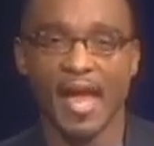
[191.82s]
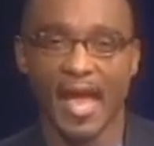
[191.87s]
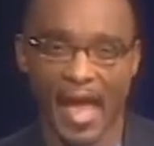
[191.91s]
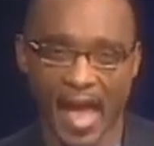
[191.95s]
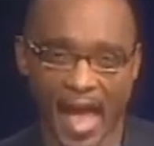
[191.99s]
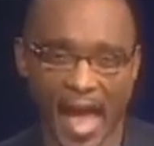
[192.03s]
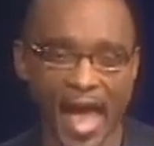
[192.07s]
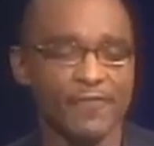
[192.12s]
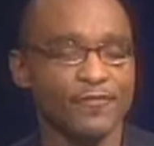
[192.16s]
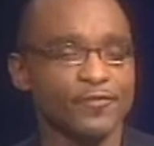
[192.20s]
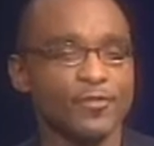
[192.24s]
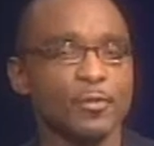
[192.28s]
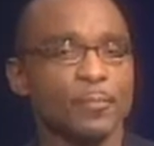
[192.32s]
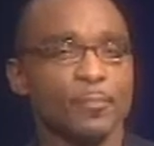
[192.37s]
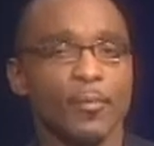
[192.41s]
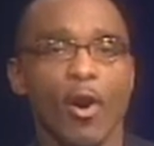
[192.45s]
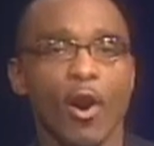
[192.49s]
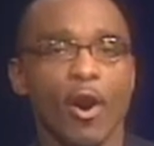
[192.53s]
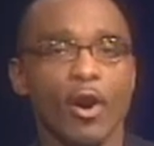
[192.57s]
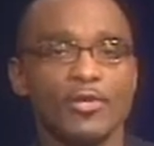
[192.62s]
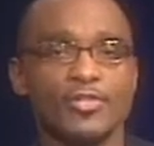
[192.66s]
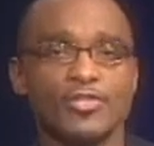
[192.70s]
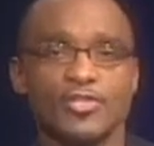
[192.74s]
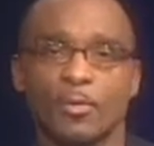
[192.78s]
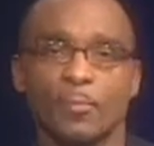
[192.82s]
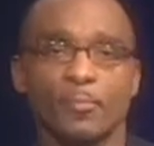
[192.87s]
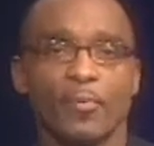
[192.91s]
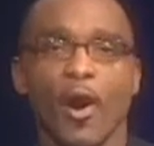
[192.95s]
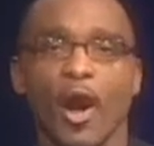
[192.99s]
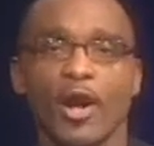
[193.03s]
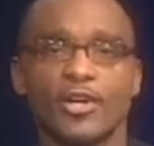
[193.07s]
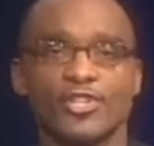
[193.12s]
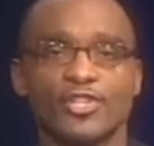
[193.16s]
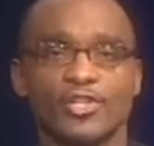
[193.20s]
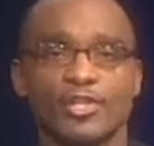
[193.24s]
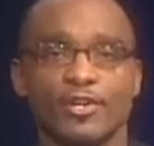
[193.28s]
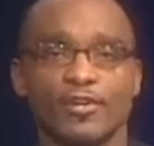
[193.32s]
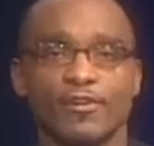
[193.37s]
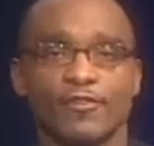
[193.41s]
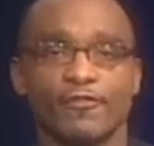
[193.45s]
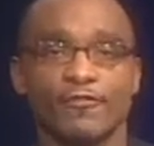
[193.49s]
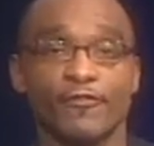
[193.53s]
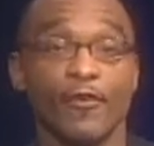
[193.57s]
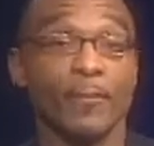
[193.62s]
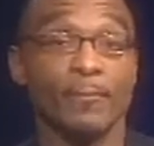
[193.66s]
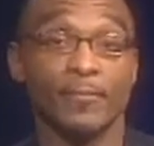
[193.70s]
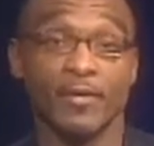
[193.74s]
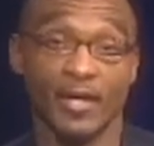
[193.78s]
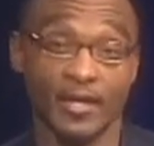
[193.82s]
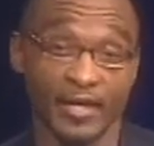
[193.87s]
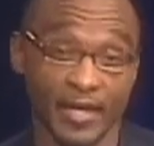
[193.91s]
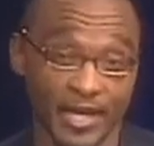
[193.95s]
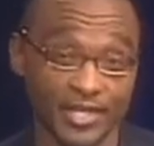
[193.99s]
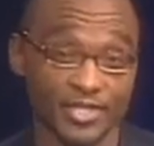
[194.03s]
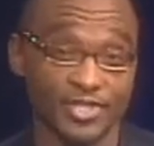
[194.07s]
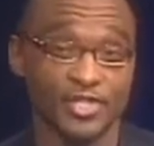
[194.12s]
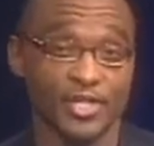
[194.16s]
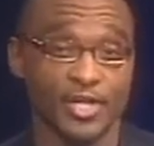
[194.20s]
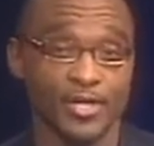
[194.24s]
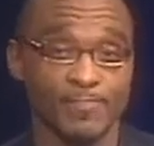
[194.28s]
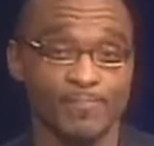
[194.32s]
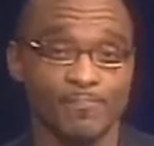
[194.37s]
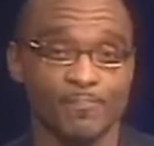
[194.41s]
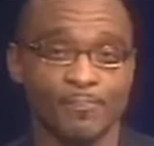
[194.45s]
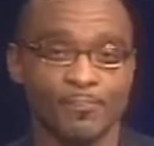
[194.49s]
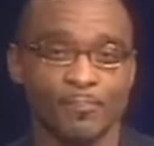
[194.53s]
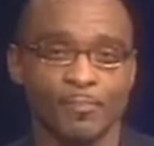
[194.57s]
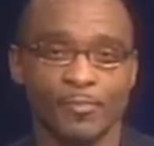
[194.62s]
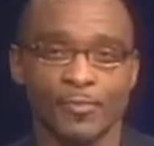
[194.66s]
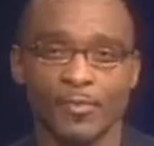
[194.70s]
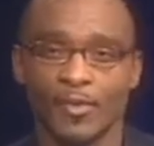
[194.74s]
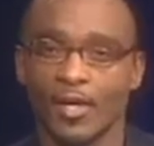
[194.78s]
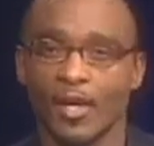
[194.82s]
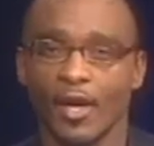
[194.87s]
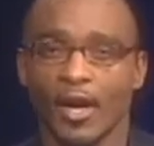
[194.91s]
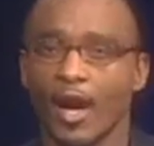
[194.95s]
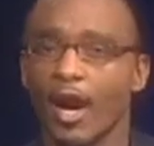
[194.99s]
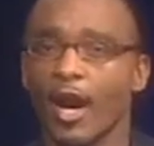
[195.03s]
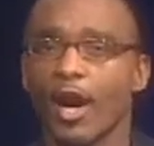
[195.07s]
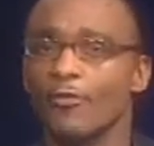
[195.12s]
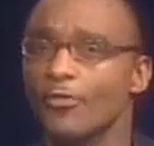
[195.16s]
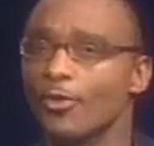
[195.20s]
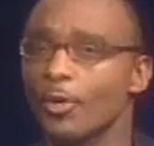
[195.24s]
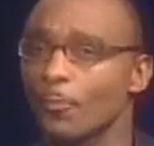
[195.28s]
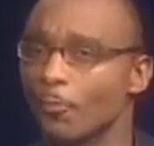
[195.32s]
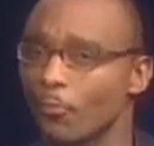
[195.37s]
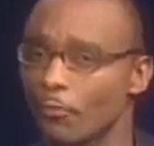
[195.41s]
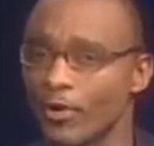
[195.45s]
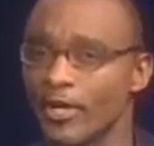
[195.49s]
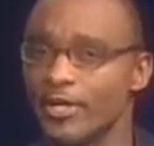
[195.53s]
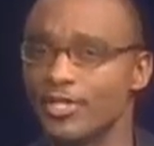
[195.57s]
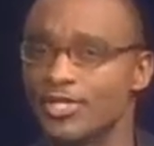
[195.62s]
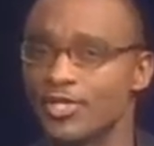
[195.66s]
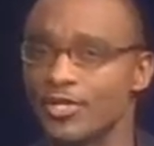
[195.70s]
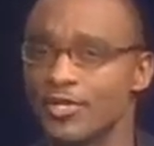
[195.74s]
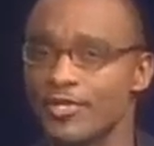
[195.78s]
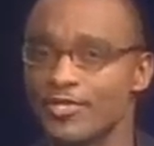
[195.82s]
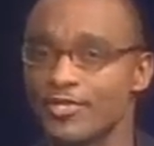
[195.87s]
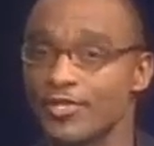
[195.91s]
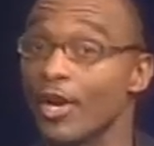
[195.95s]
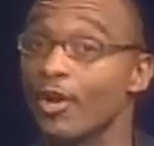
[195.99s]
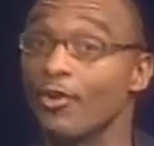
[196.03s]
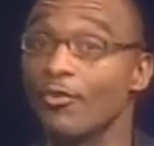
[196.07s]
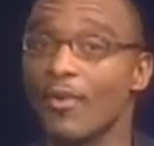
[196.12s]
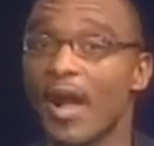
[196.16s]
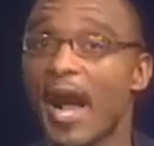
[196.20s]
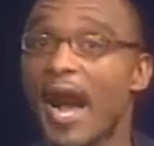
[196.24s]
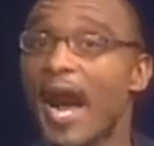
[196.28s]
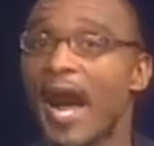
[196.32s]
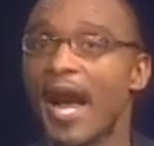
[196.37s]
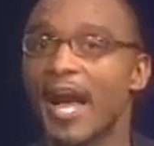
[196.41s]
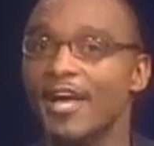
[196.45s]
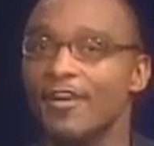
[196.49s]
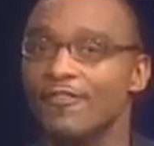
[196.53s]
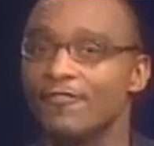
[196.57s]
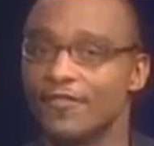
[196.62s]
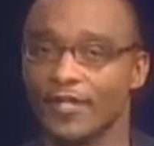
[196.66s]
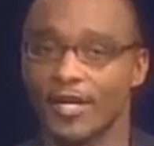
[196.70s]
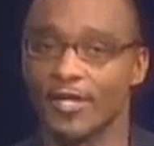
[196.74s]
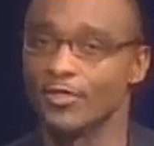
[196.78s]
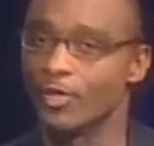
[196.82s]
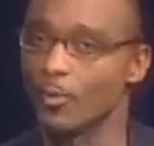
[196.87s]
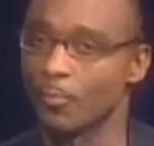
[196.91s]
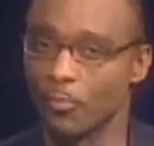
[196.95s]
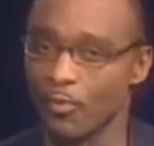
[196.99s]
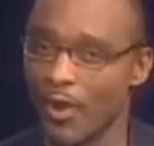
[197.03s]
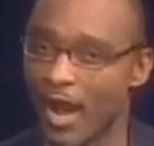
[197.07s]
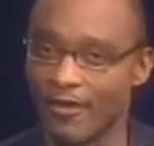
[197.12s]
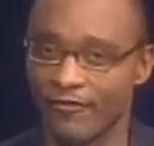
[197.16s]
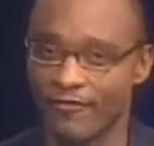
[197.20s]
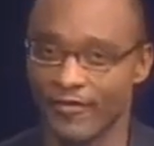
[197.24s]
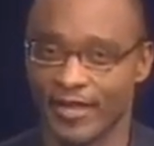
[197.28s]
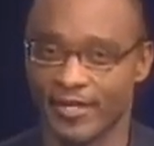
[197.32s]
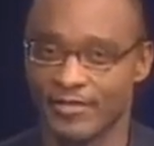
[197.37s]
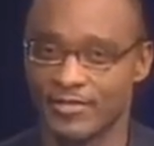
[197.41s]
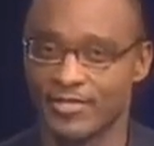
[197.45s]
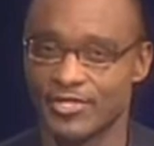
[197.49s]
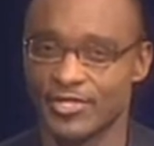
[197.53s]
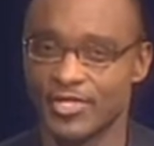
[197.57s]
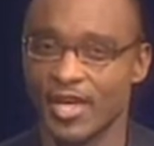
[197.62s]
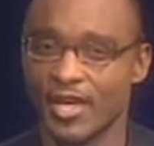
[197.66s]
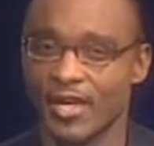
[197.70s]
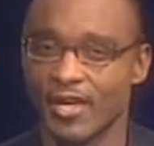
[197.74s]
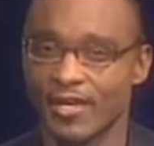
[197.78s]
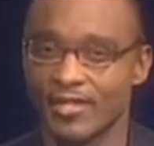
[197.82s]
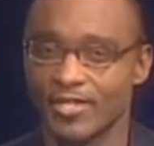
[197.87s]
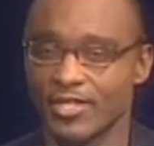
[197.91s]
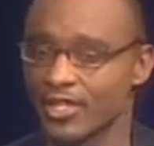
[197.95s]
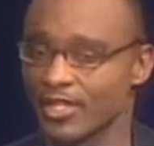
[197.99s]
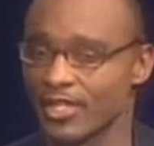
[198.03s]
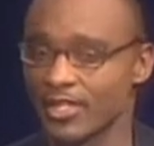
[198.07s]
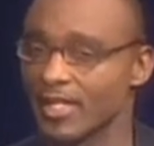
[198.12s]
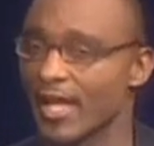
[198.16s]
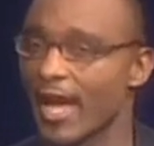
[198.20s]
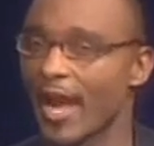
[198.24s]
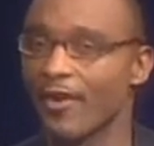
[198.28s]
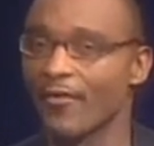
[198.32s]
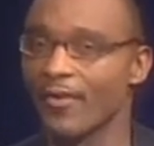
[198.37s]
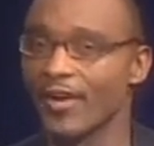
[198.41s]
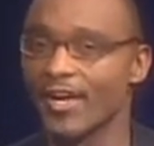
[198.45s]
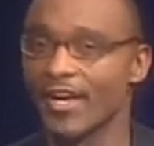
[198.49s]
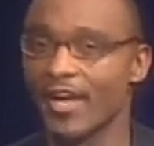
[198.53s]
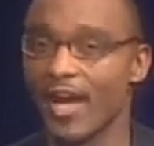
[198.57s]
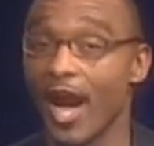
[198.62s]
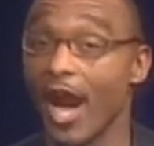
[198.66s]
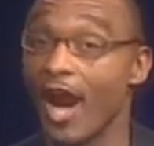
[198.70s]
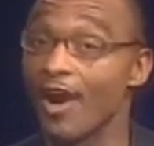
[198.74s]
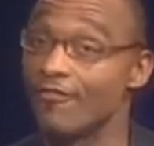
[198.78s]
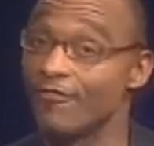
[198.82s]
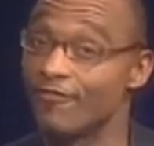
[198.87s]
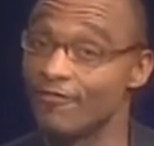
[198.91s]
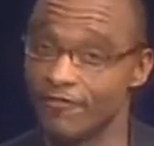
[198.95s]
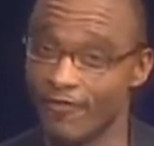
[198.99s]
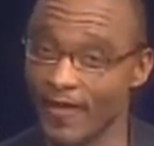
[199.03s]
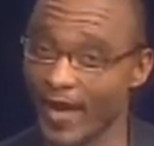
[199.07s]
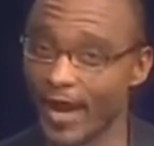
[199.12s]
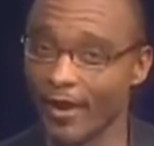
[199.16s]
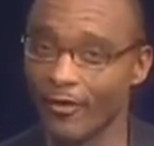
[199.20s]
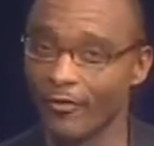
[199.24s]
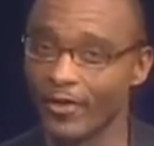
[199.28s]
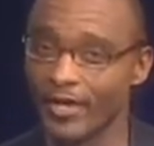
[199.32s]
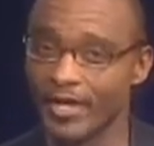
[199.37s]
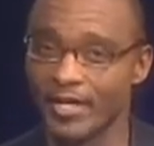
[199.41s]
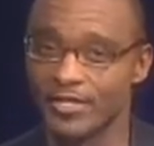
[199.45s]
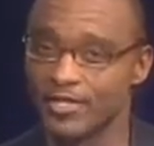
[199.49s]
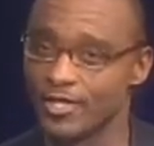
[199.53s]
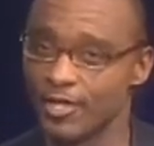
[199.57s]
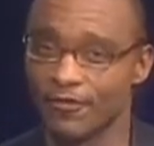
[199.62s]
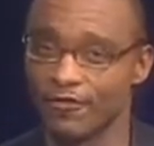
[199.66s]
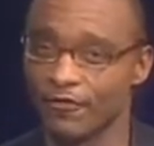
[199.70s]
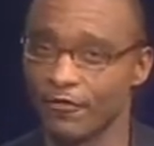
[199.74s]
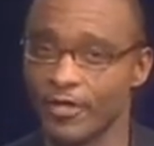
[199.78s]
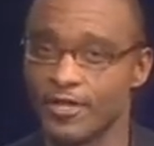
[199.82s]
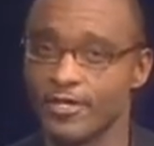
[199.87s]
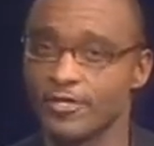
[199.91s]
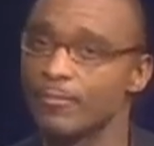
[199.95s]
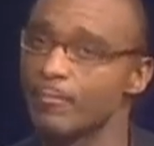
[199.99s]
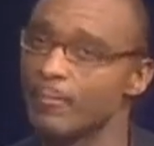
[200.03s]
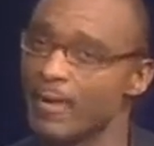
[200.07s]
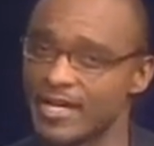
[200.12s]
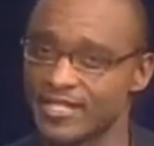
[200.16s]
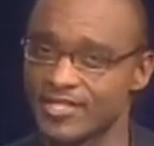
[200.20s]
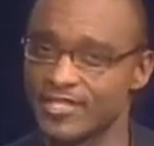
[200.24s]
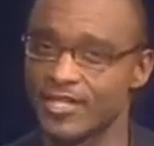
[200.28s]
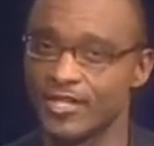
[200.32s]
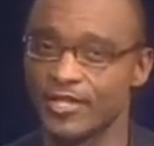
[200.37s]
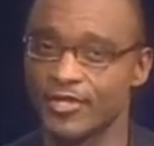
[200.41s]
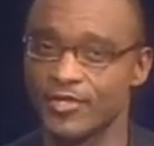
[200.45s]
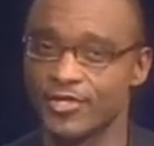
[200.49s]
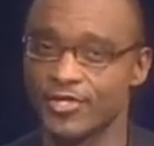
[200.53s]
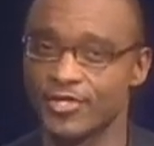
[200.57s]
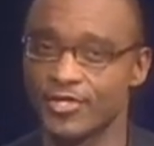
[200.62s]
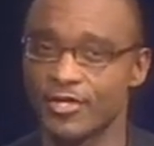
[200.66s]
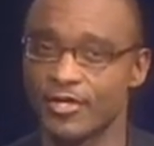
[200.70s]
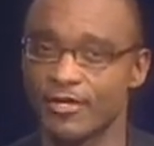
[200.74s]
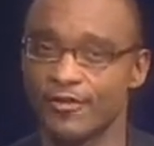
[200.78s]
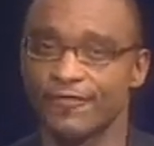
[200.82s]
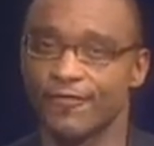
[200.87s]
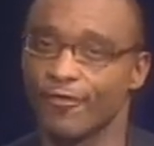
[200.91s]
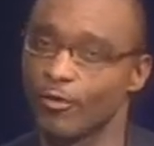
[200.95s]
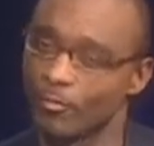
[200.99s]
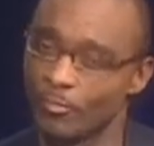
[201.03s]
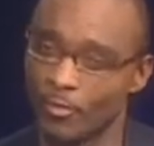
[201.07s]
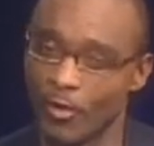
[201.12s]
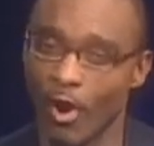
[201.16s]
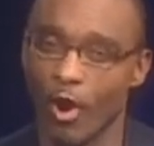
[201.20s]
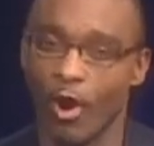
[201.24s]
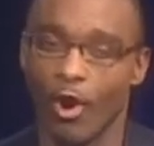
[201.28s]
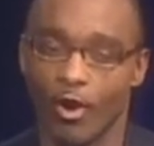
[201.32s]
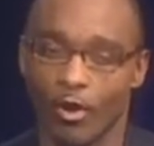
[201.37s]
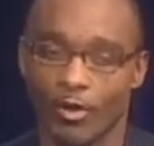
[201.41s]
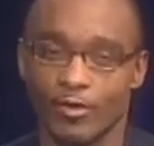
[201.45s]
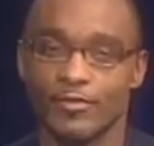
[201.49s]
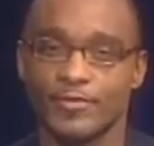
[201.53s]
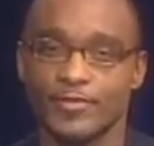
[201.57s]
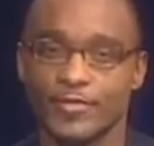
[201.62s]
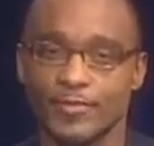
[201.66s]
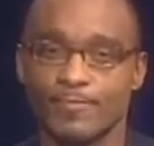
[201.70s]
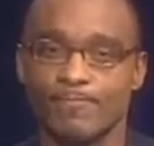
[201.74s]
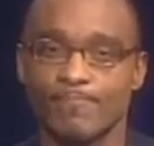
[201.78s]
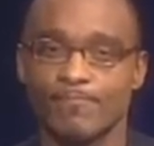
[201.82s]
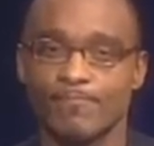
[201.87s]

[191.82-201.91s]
After Paul's departure from Galatia, other preachers arrived in the province, declaring a very different message from Paul's.